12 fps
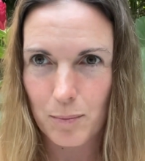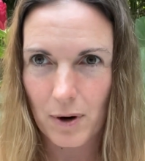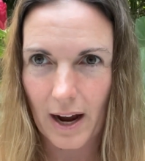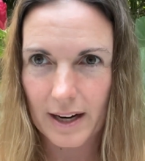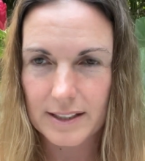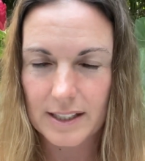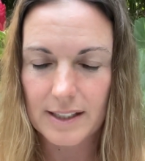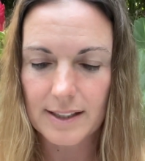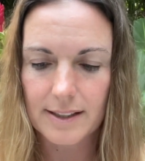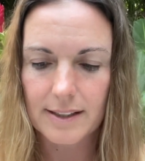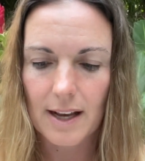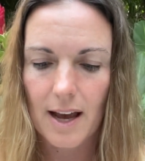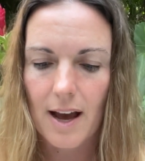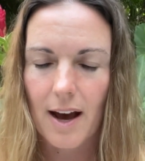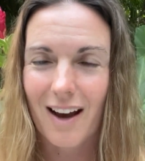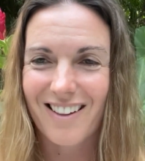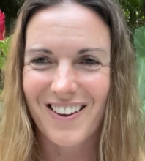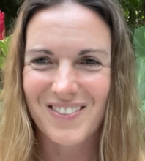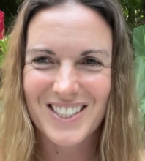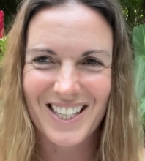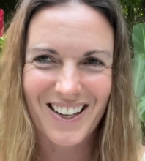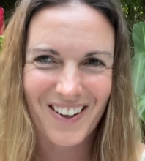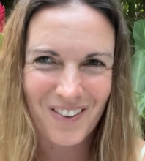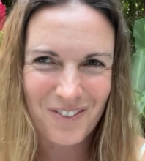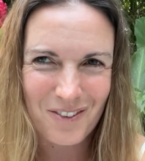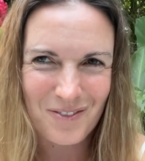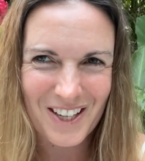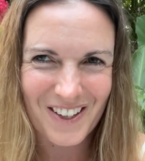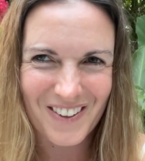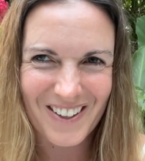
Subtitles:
practice. I'd love to hear from you.